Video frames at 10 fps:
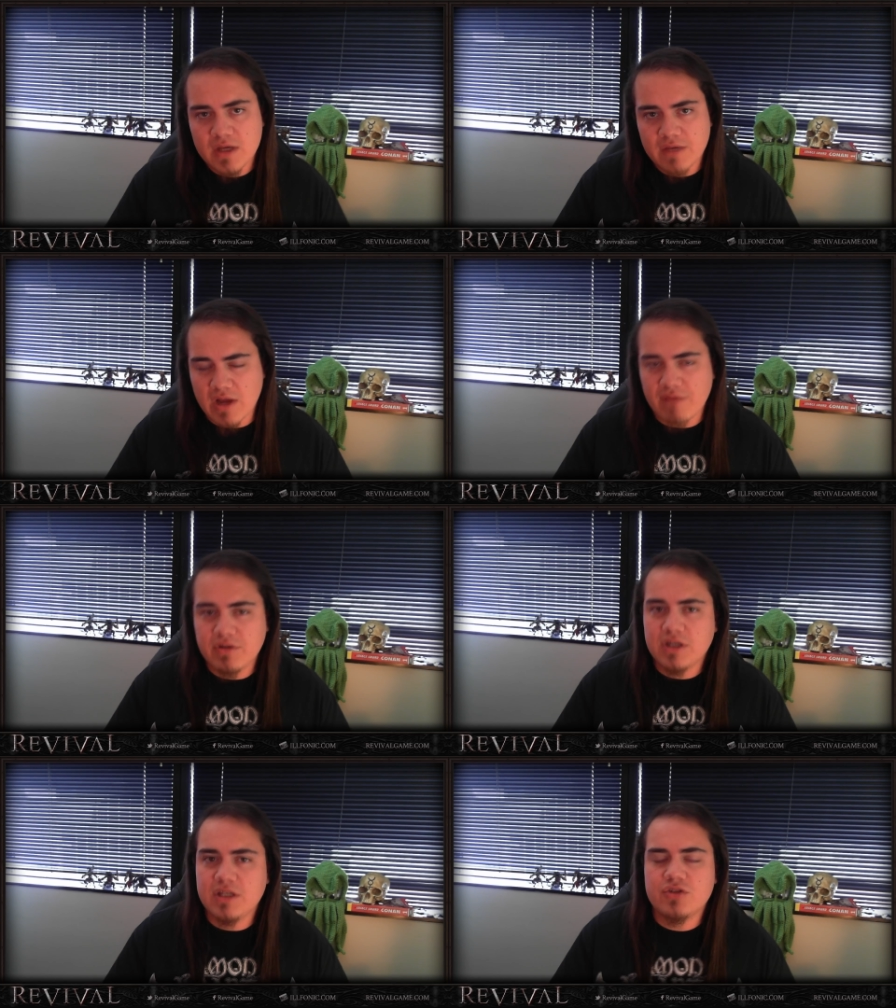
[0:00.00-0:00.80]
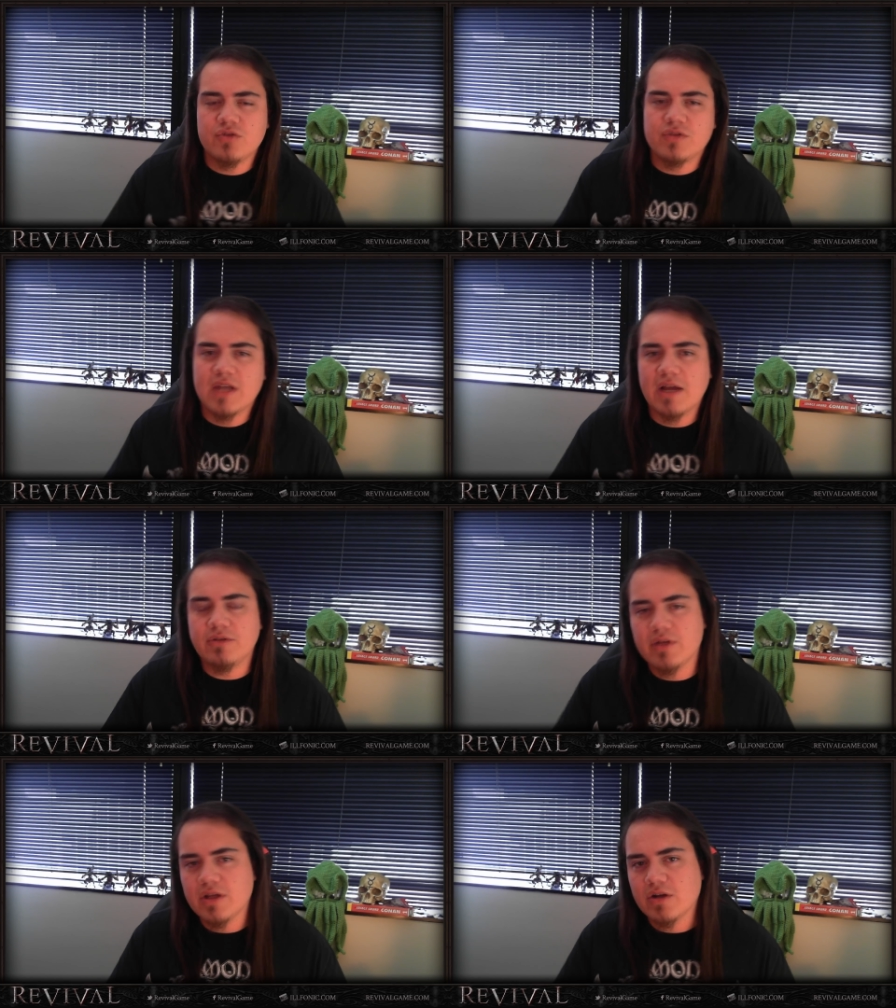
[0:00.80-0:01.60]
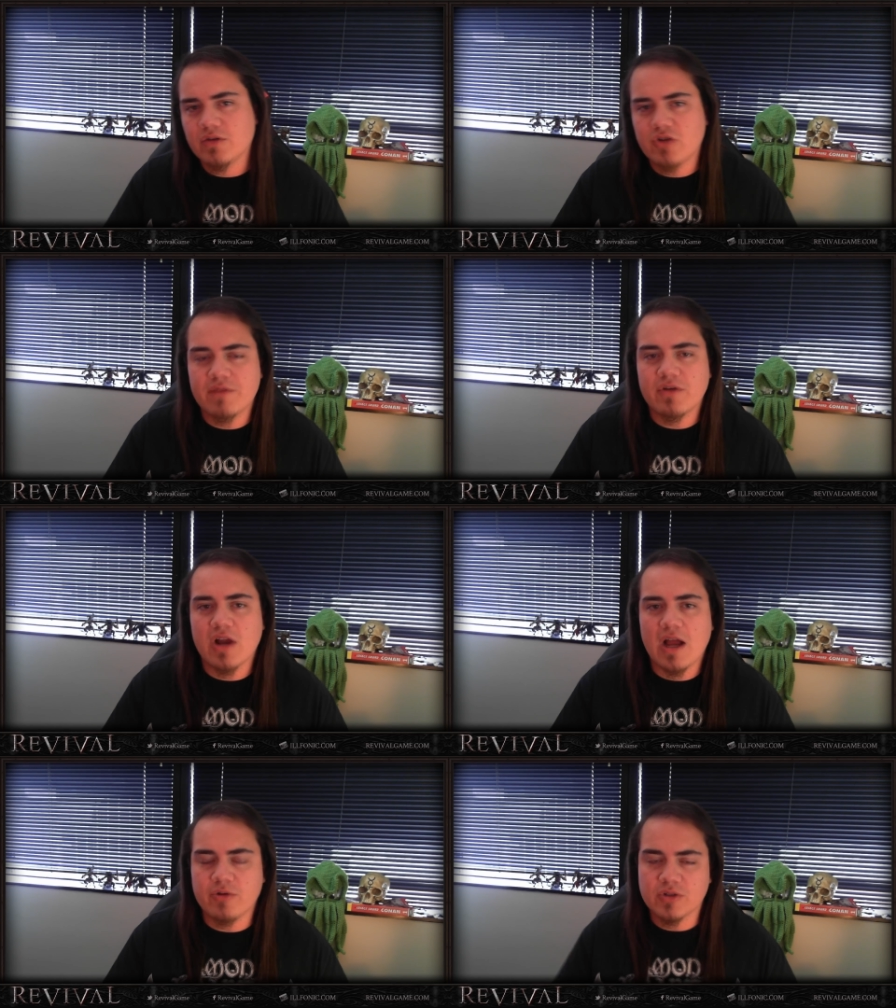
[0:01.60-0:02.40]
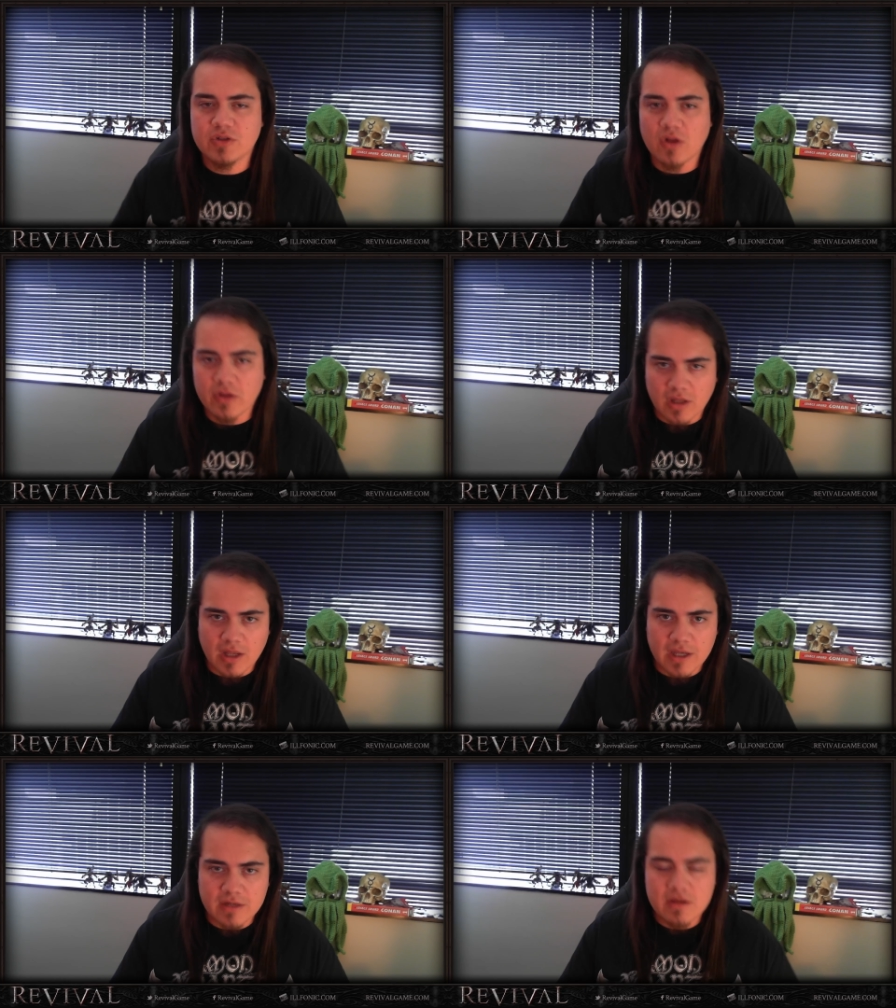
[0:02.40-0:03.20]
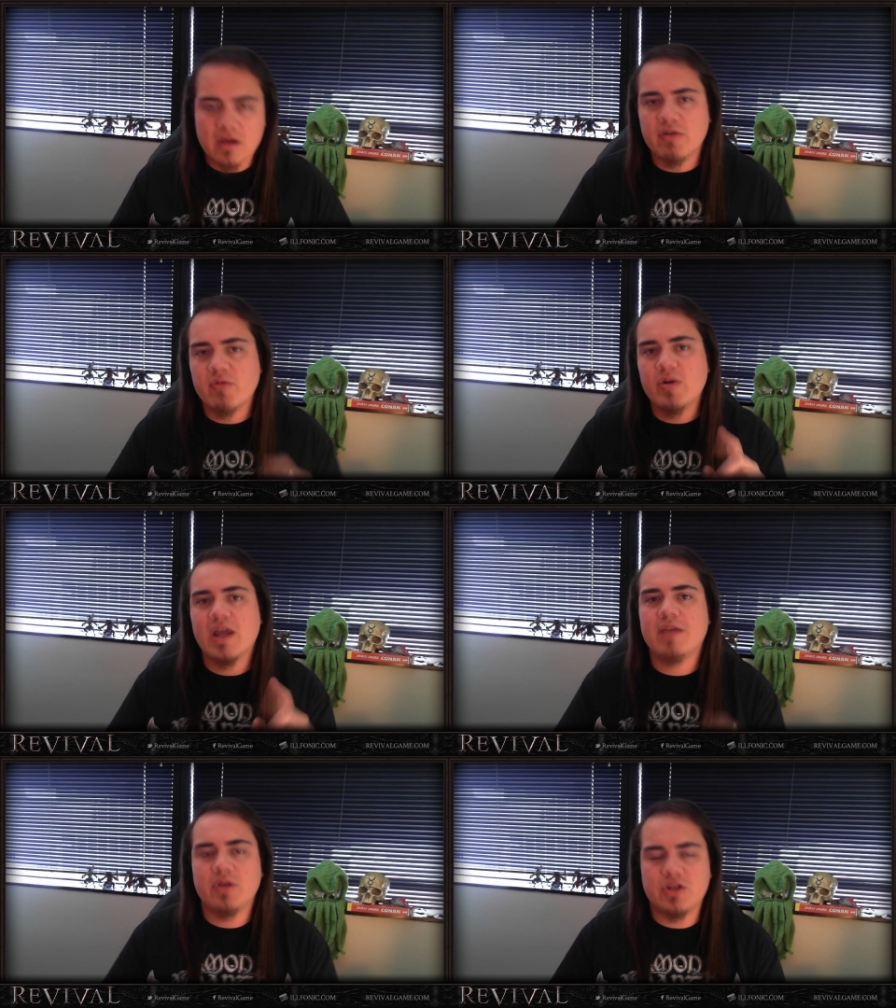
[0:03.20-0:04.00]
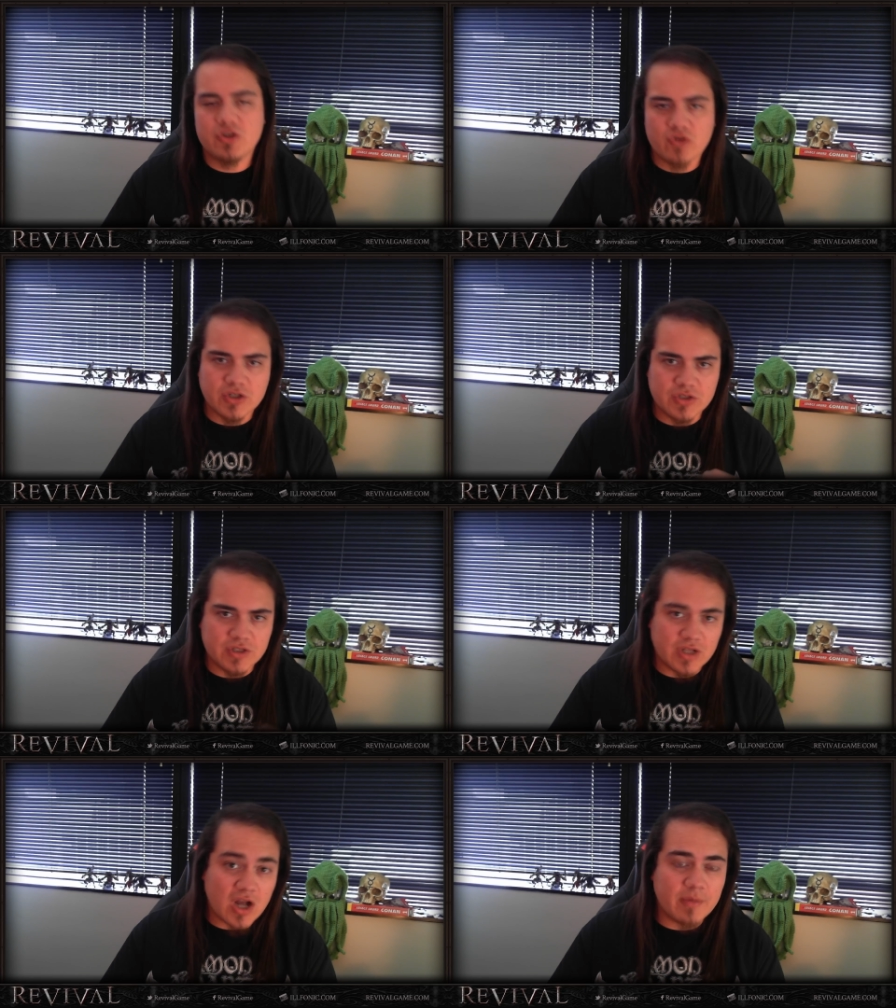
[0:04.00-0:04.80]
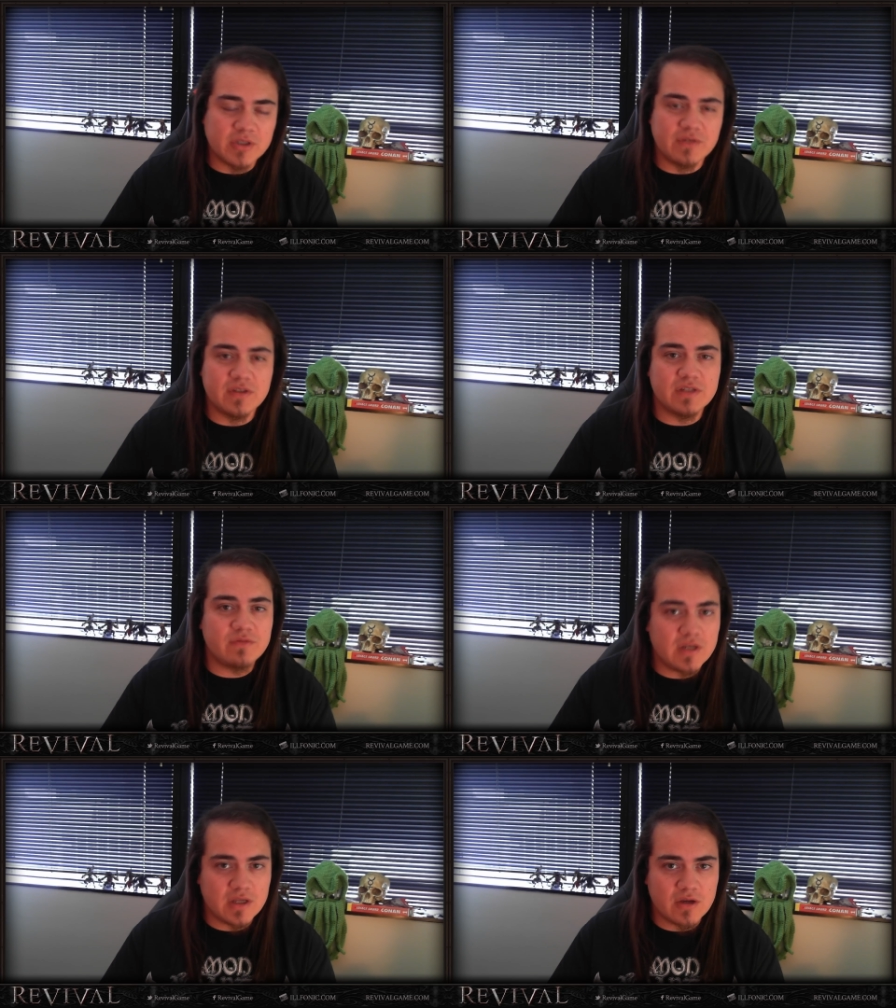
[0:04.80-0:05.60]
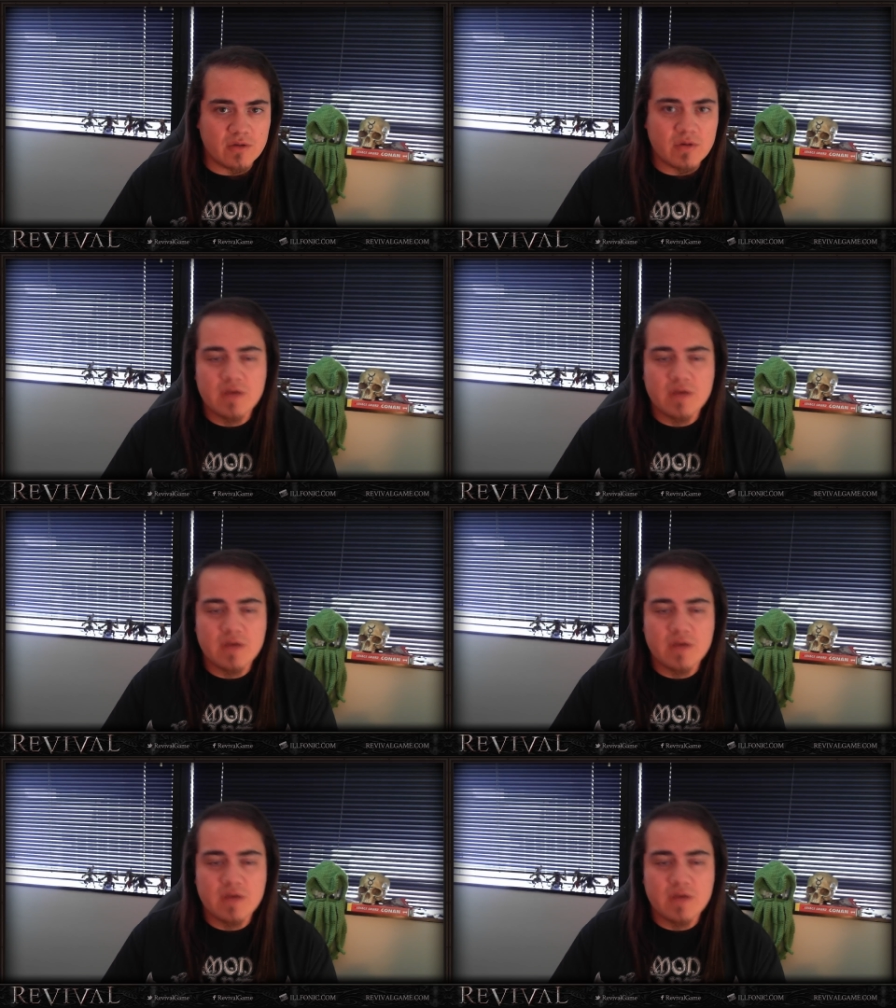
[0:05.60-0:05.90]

you're having any issues downloading or trying to figure out how to install the client, we went ahead and put instructions in the comments of this video.